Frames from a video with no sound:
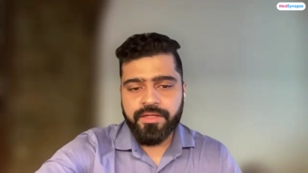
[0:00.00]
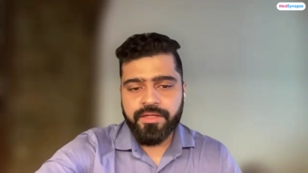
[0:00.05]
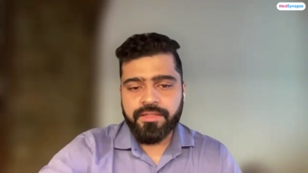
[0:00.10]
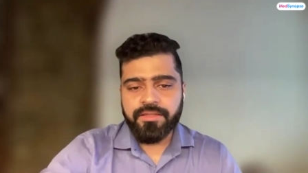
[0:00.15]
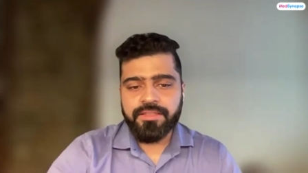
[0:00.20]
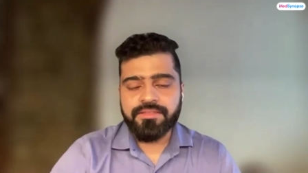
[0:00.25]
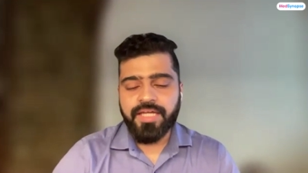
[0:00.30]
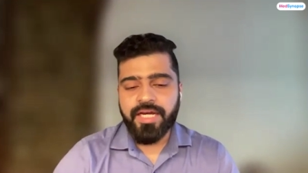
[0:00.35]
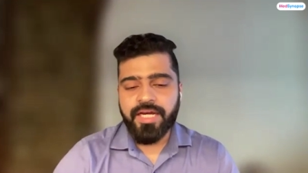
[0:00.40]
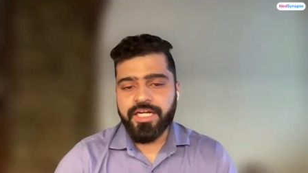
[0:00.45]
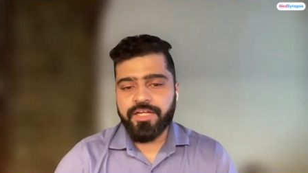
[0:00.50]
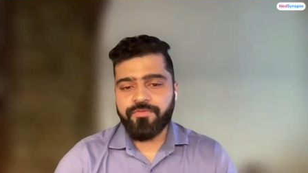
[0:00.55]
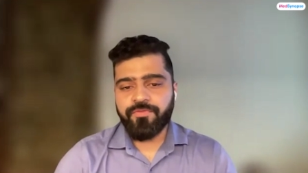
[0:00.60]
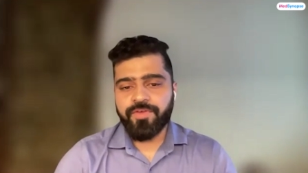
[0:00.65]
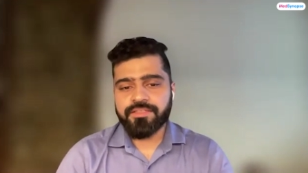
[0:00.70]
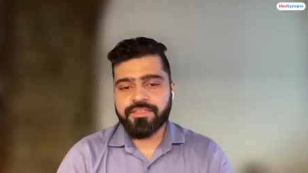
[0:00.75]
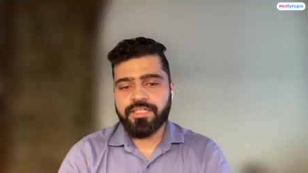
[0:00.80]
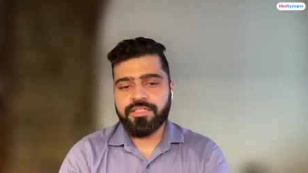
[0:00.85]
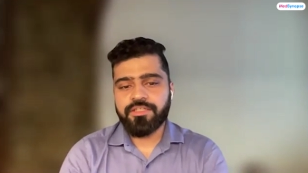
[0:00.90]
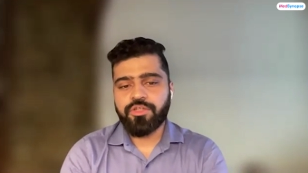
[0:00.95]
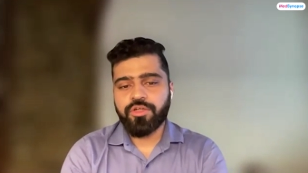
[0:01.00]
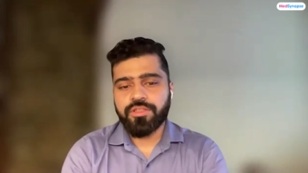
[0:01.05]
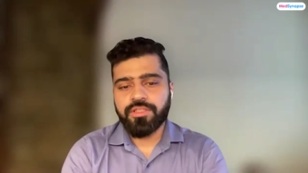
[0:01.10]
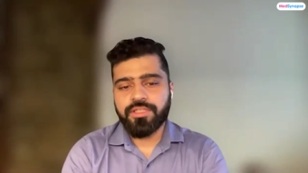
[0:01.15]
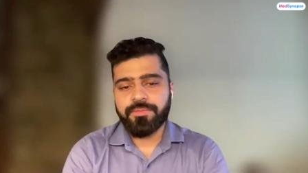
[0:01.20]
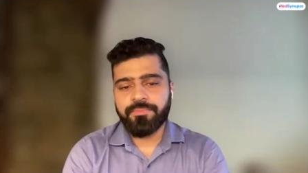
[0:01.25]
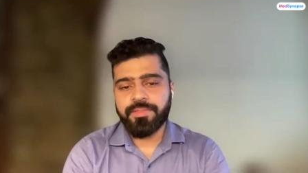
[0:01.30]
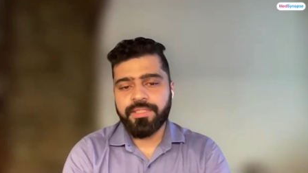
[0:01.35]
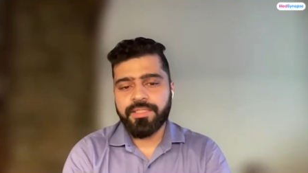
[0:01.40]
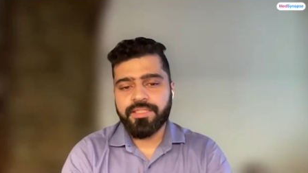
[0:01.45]
The side effects and
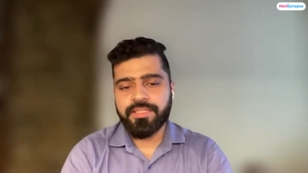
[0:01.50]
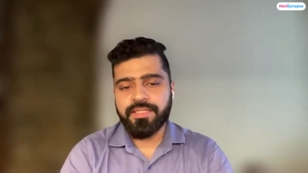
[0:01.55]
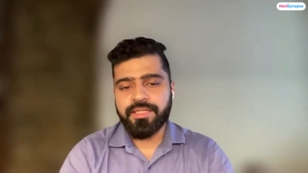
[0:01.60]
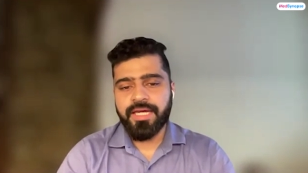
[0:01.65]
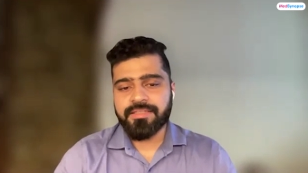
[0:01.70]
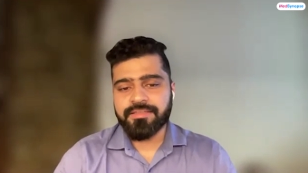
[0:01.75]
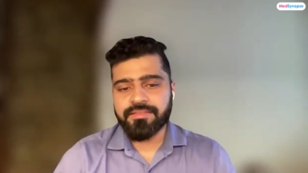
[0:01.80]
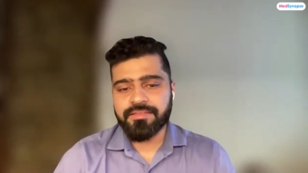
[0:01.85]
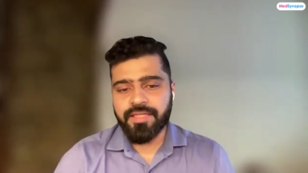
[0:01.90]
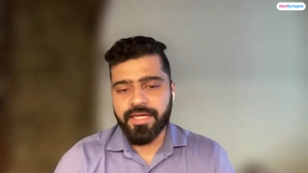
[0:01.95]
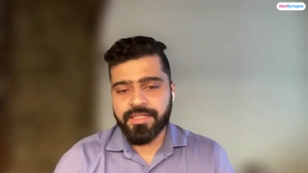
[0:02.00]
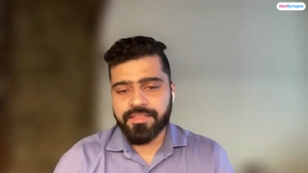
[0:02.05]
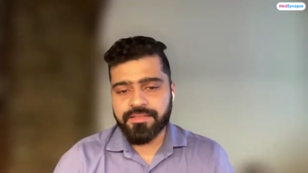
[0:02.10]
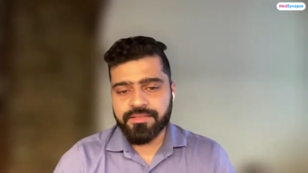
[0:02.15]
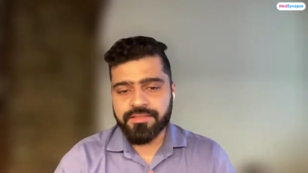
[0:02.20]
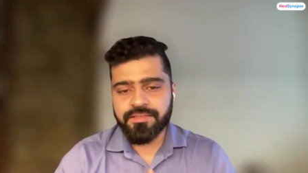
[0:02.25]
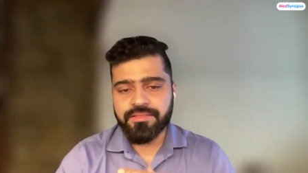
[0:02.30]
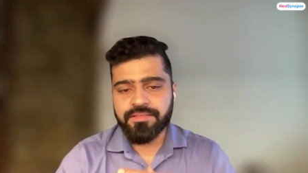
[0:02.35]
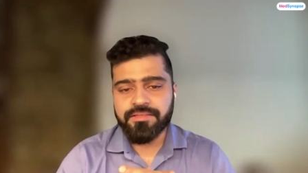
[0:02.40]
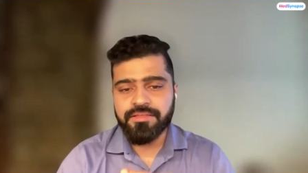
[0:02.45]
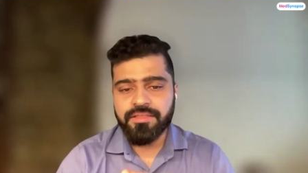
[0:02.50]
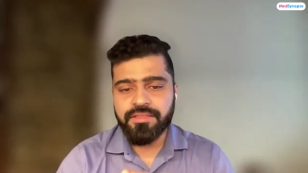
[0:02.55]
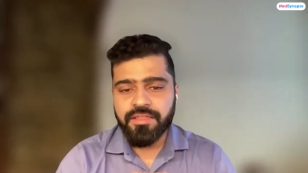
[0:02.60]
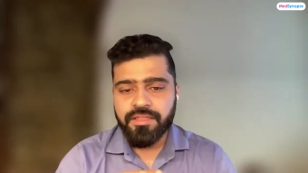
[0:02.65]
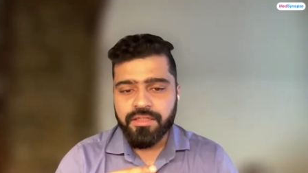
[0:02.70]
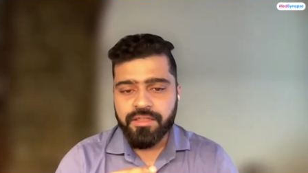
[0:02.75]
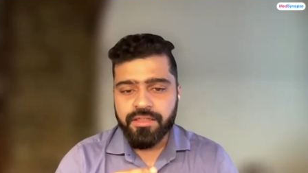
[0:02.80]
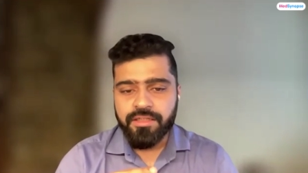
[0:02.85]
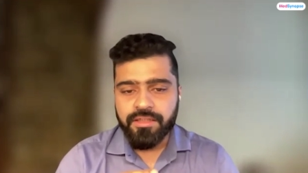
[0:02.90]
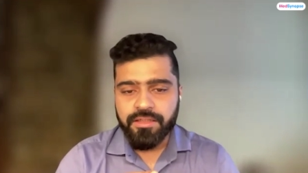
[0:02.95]
tolerability, as excess
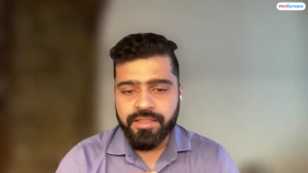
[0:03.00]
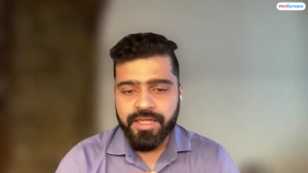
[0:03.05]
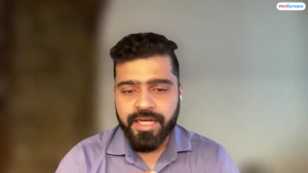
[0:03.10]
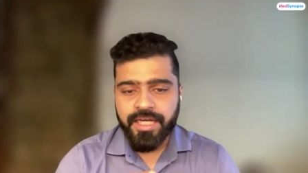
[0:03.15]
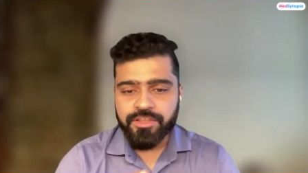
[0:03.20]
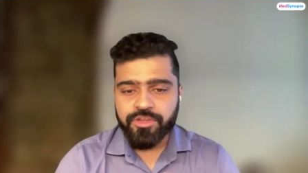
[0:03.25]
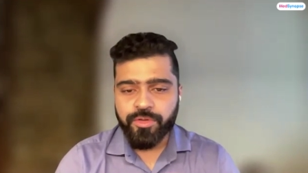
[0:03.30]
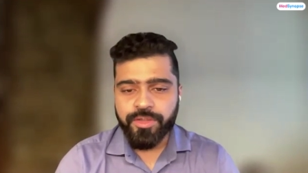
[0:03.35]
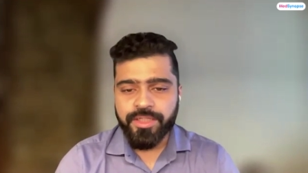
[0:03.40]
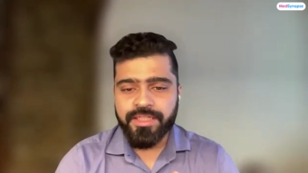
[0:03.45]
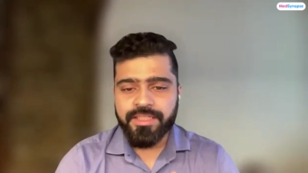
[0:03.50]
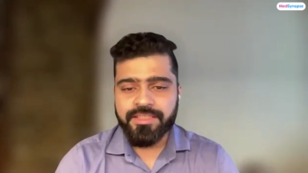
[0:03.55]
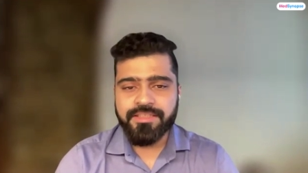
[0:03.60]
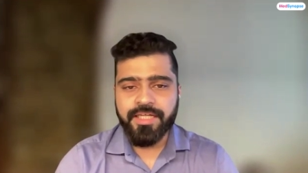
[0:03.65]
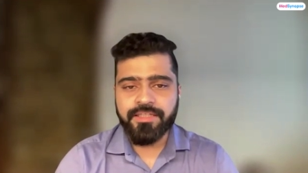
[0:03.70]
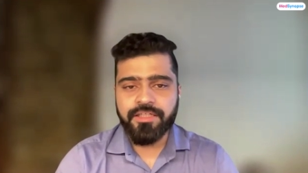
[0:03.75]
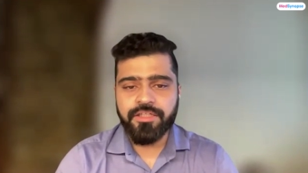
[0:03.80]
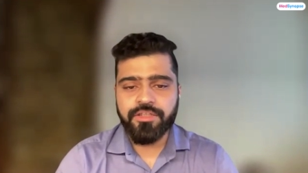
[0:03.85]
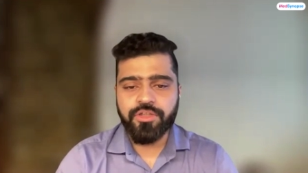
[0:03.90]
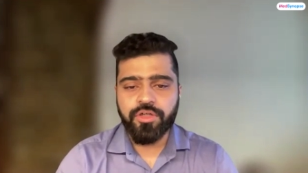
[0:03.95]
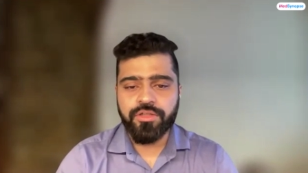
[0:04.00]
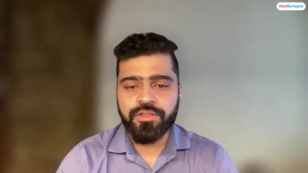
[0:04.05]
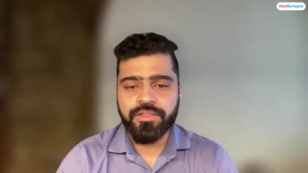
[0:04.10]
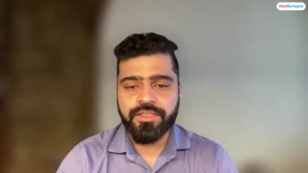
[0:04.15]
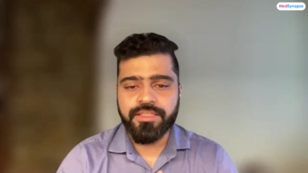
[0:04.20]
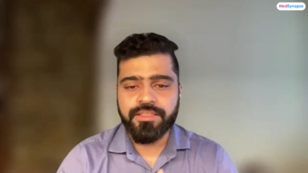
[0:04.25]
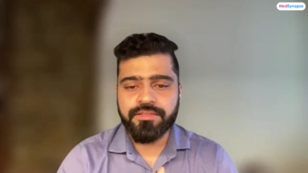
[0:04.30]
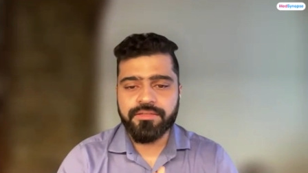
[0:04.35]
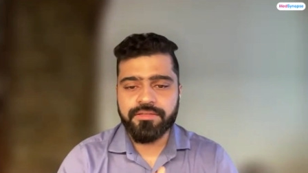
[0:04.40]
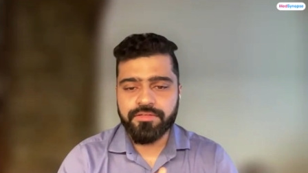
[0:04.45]
gastrointestinal
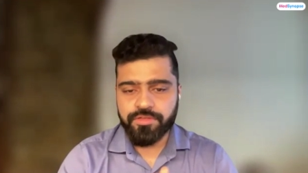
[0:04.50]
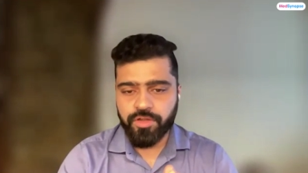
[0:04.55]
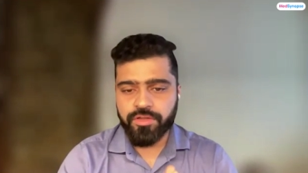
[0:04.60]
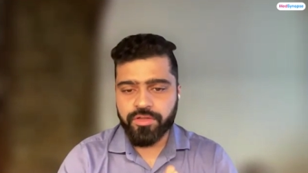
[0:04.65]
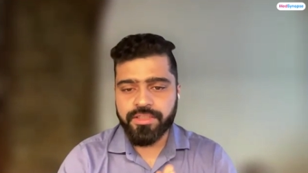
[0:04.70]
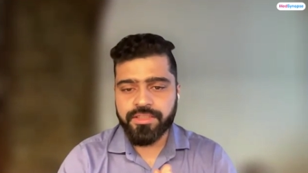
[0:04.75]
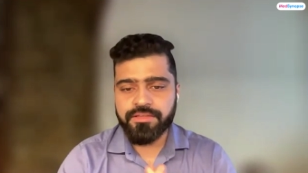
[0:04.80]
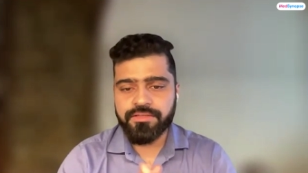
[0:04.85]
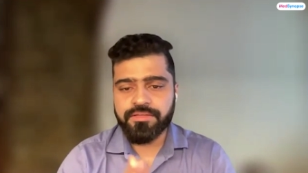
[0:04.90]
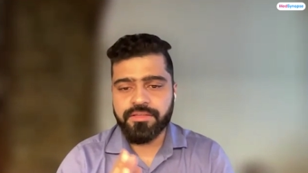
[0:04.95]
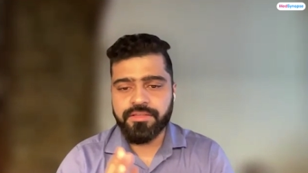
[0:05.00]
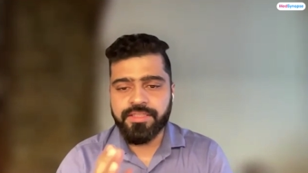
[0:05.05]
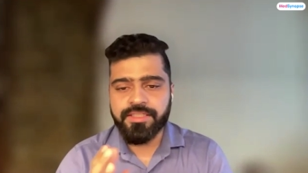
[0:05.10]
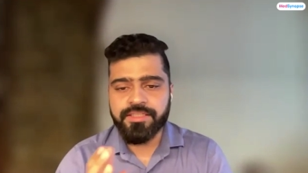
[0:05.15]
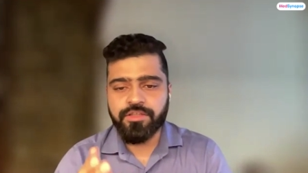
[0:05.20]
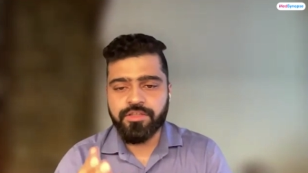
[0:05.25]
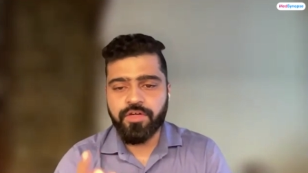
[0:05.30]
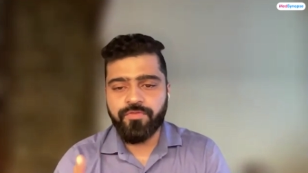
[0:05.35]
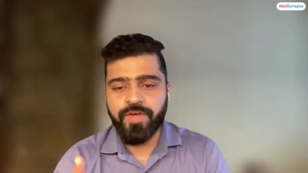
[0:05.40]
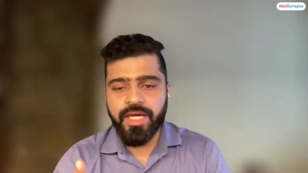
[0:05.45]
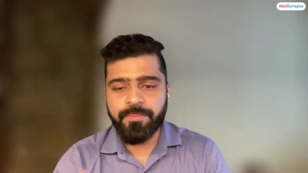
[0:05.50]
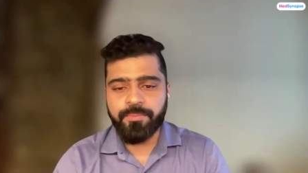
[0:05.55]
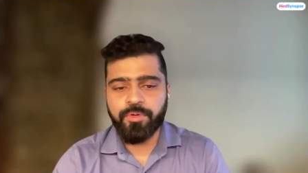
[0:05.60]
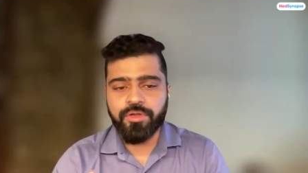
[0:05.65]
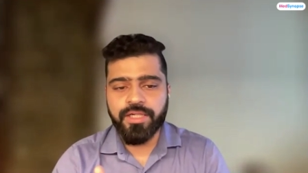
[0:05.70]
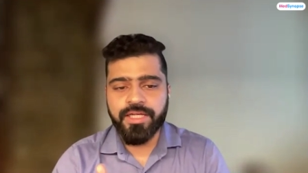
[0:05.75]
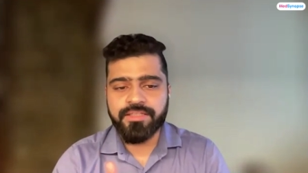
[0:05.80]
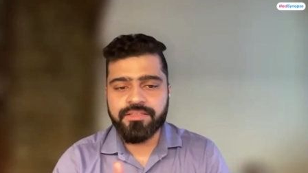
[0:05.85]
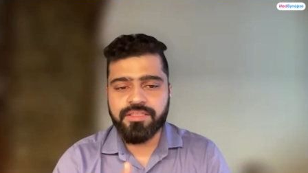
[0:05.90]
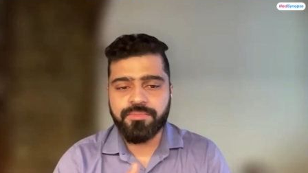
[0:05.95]
tolerance, risk of
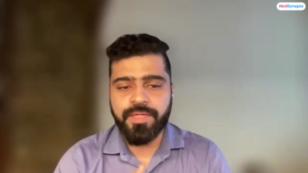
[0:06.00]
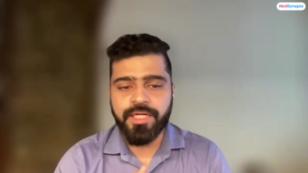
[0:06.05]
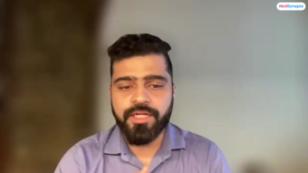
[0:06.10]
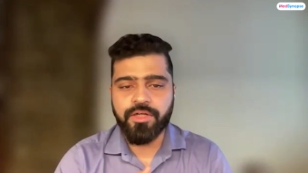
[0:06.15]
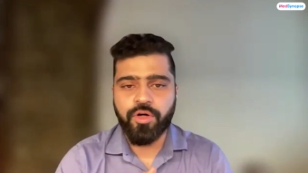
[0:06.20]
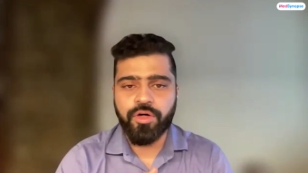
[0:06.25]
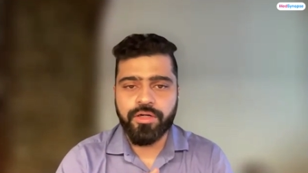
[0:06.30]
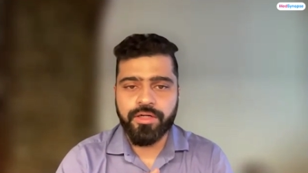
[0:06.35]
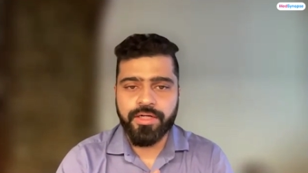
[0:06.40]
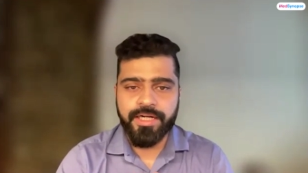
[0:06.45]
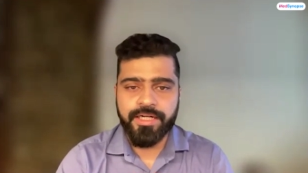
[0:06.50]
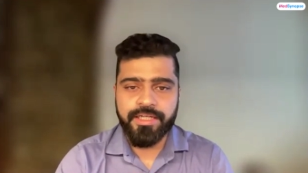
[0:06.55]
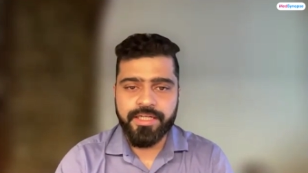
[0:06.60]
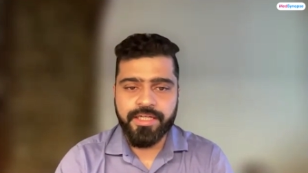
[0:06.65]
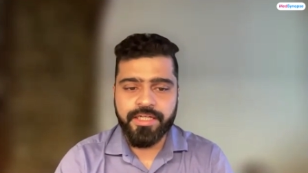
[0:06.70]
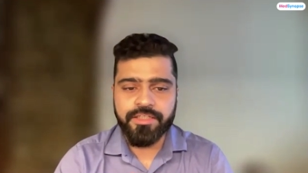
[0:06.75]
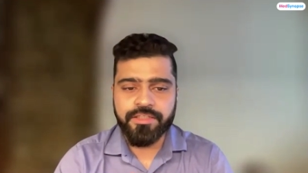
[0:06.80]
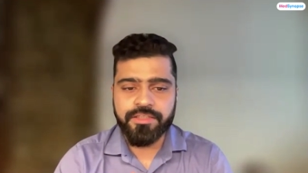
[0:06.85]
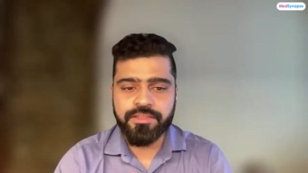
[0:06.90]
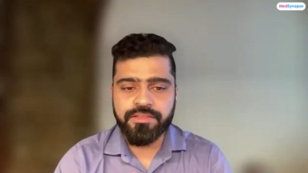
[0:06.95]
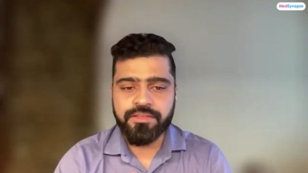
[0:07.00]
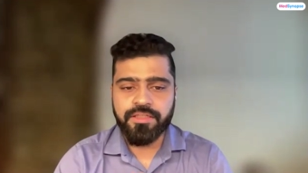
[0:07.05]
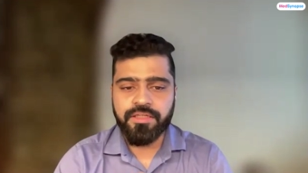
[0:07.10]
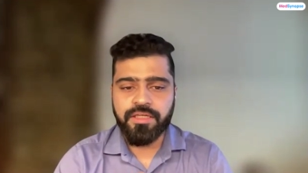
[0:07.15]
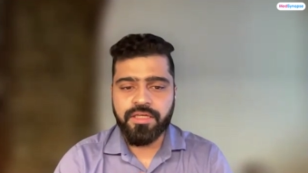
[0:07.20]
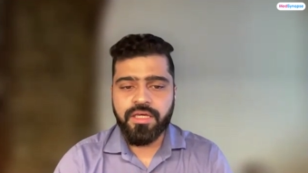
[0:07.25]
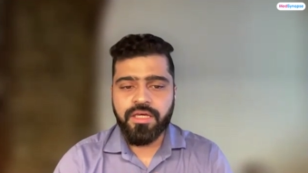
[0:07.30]
hypoglycemia and contraindications,